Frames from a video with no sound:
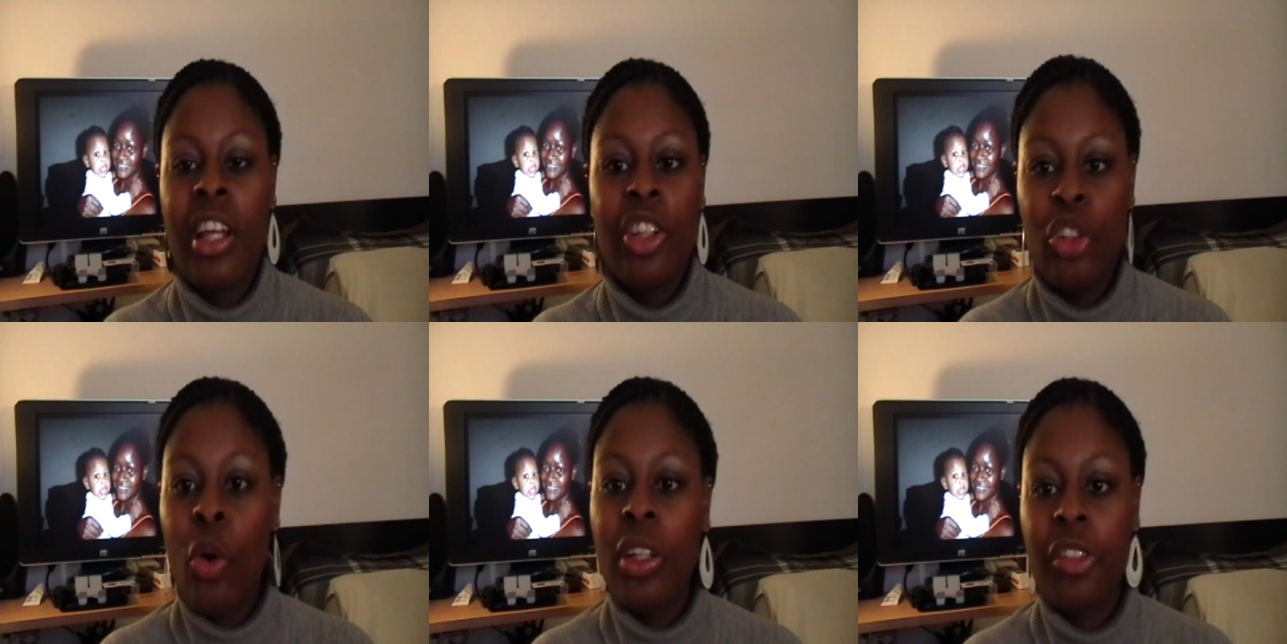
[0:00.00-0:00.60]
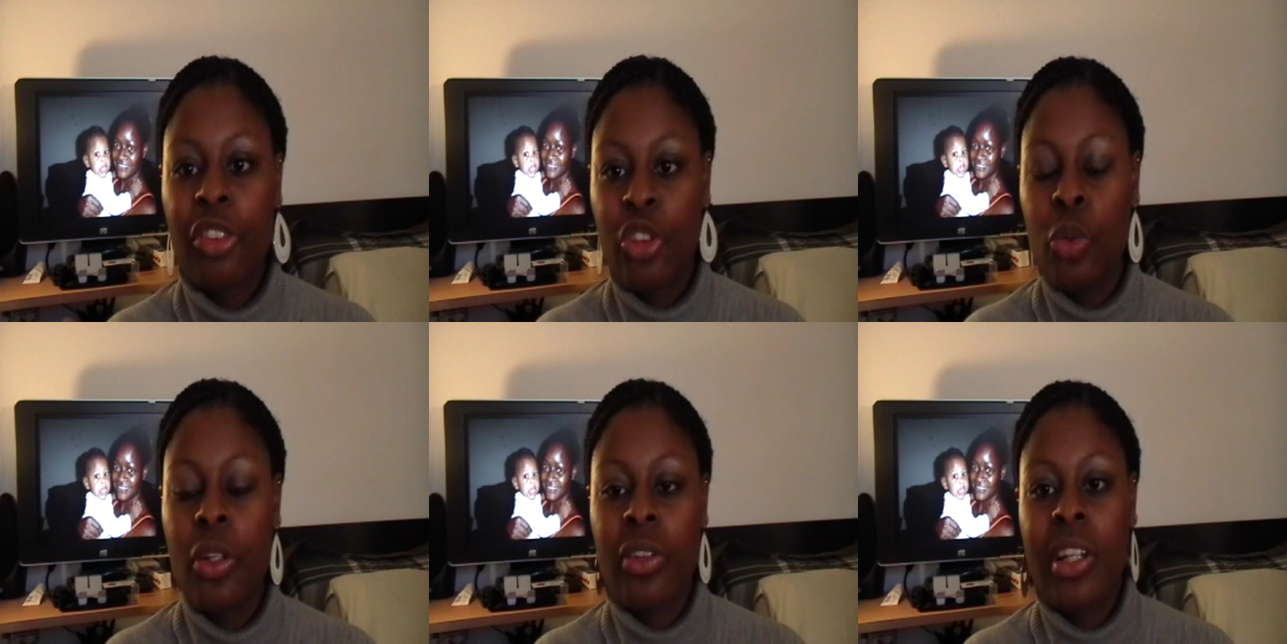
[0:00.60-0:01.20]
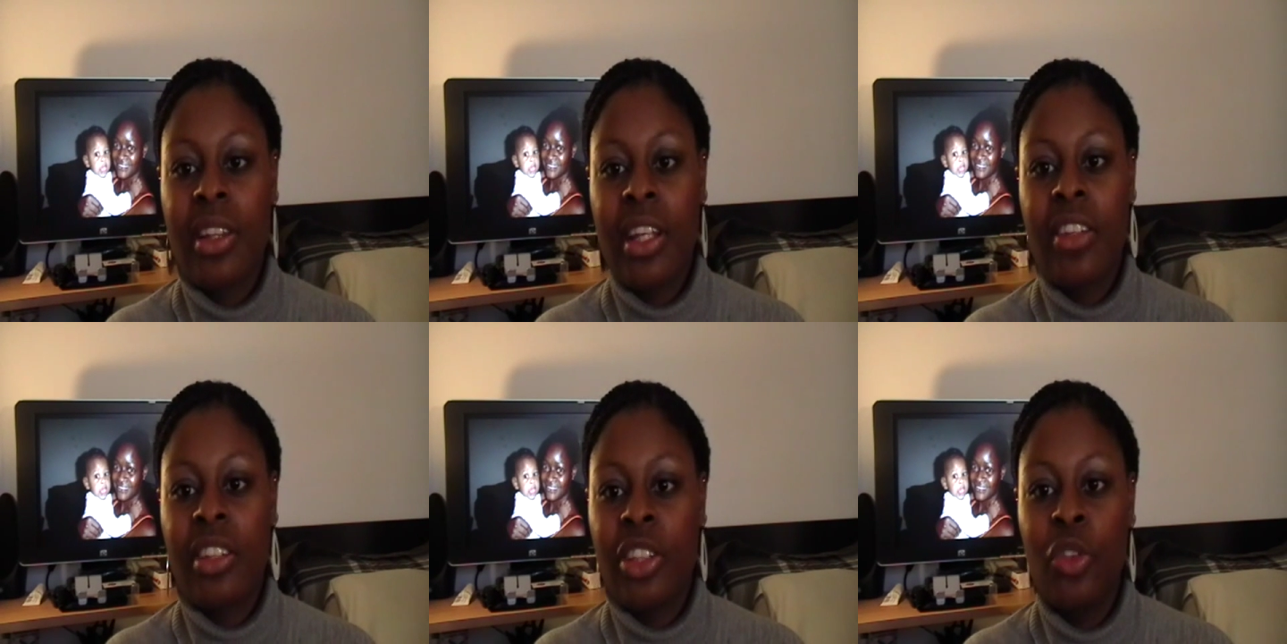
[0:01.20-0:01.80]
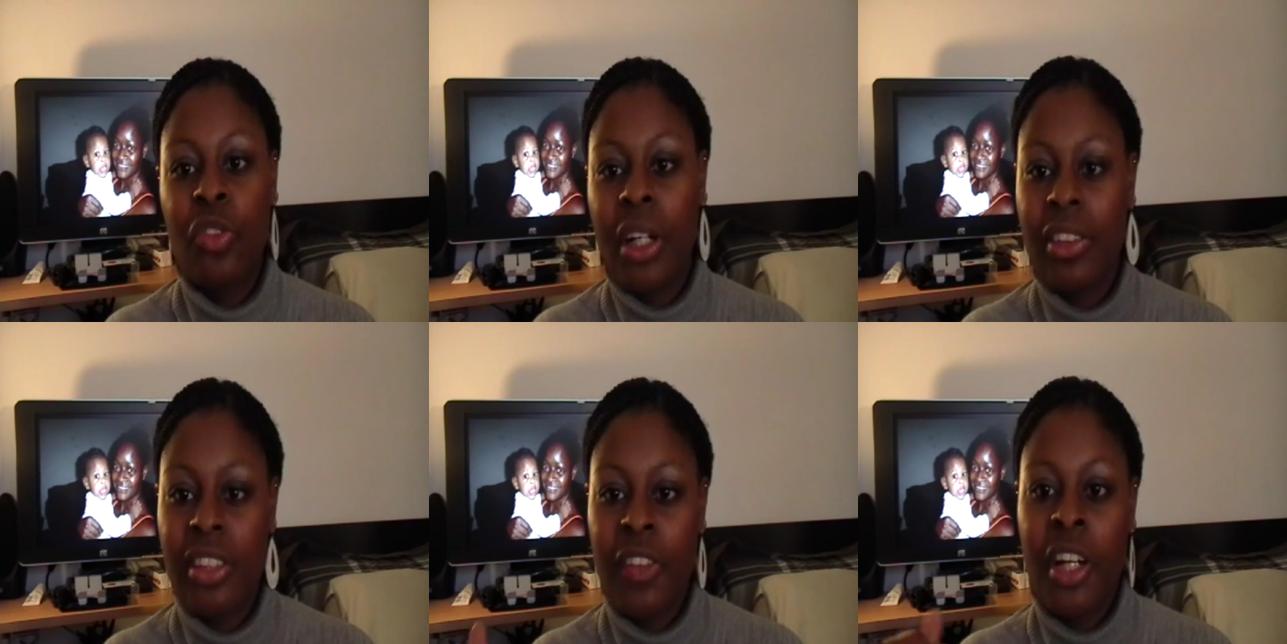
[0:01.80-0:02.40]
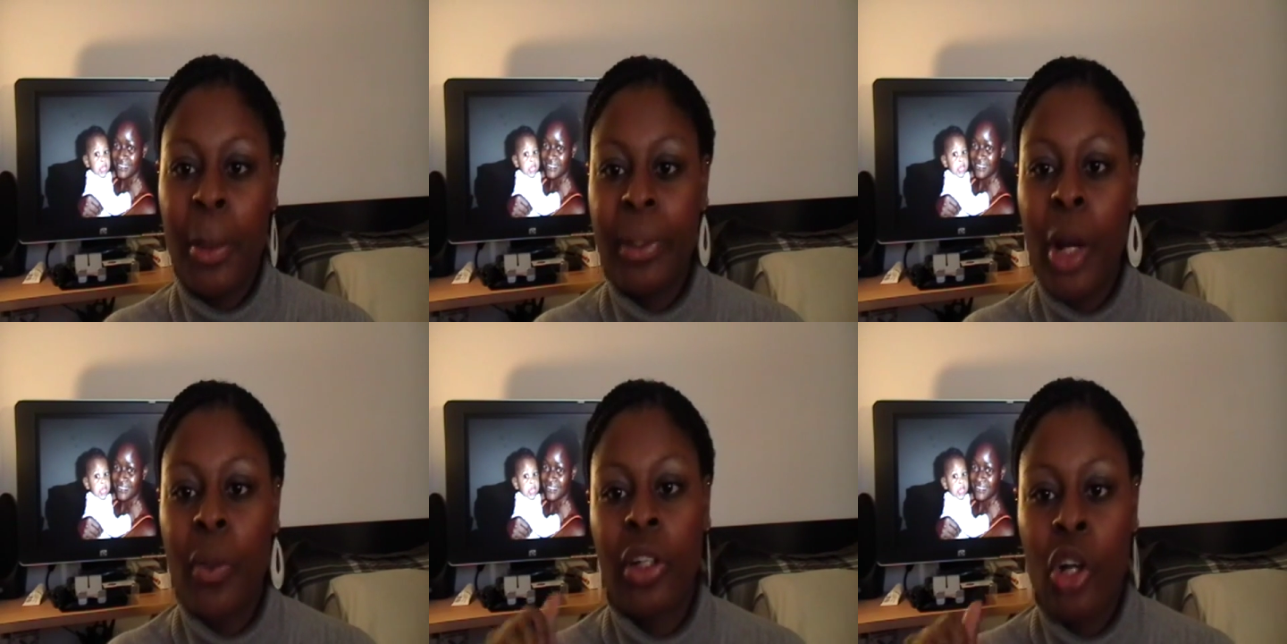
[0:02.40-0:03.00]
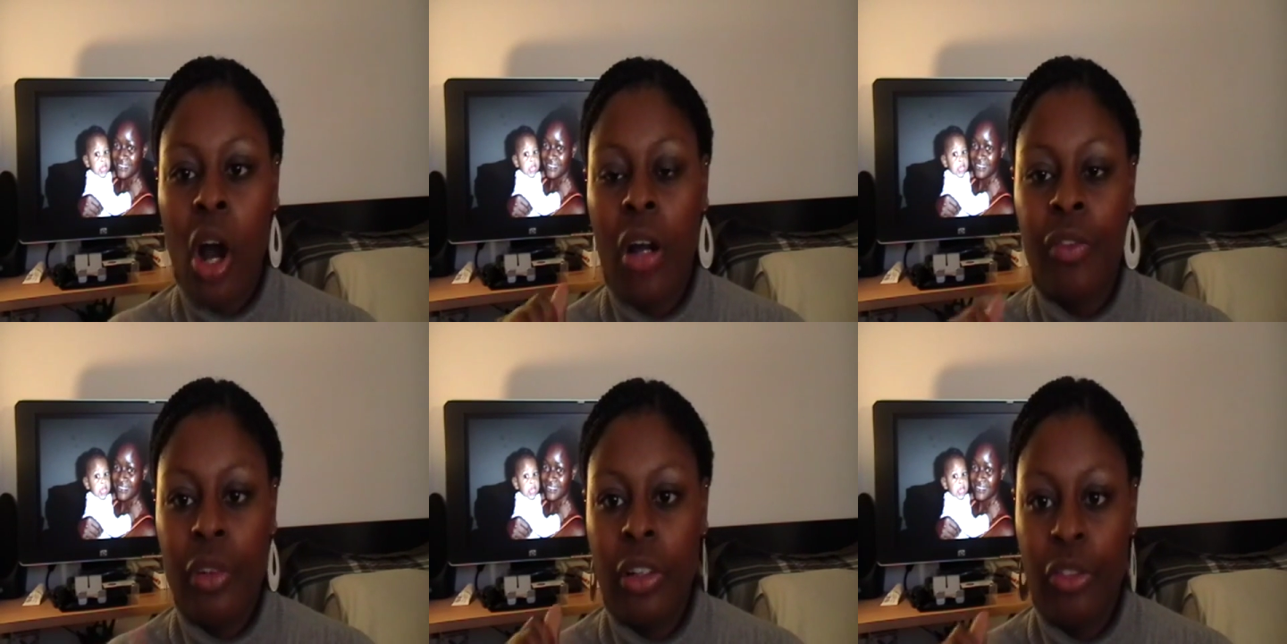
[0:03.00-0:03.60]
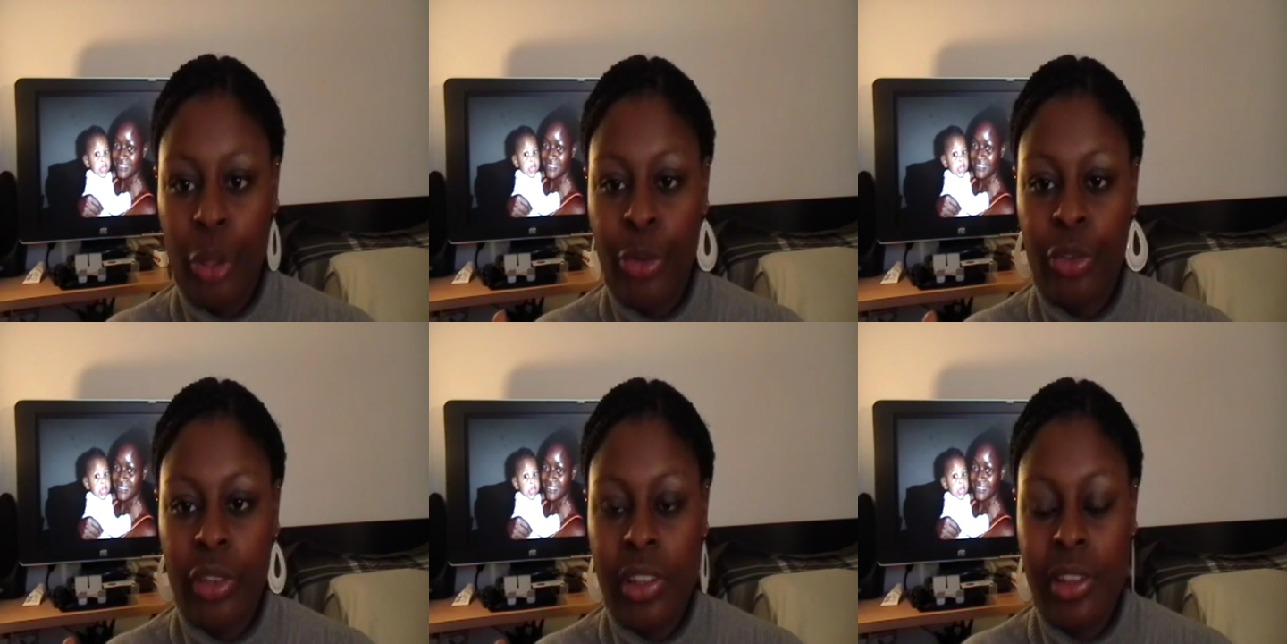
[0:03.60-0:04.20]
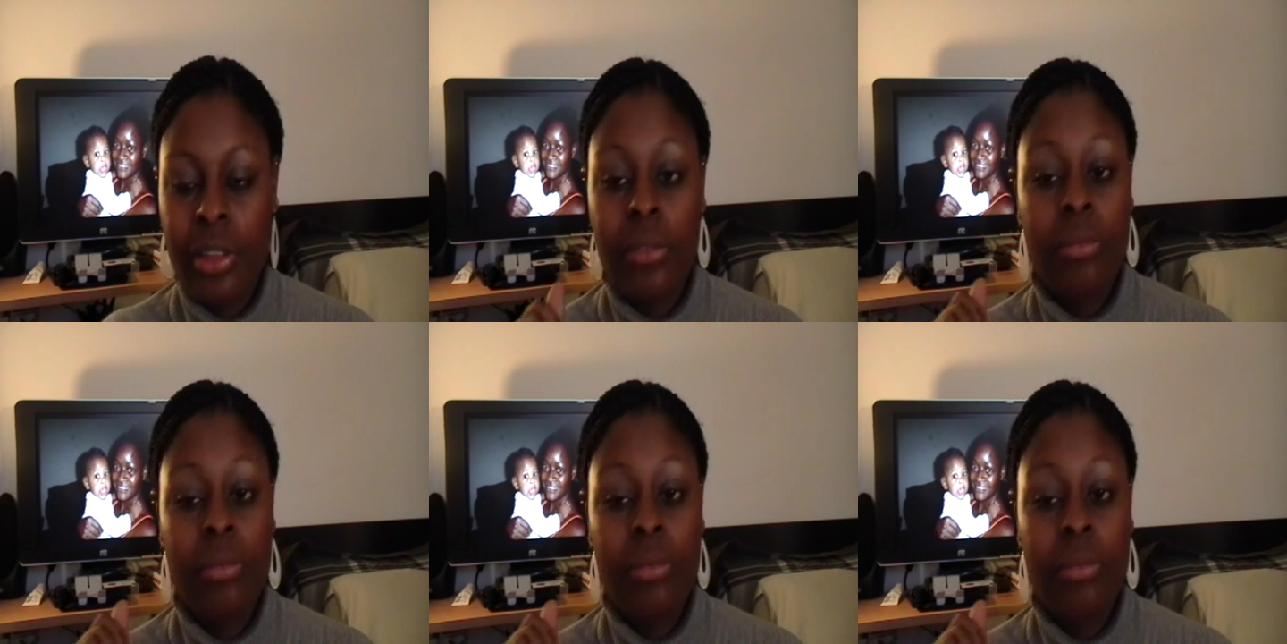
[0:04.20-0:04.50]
you go in there for 2 or 3 things and you find yourself coming out with a cart full of groceries?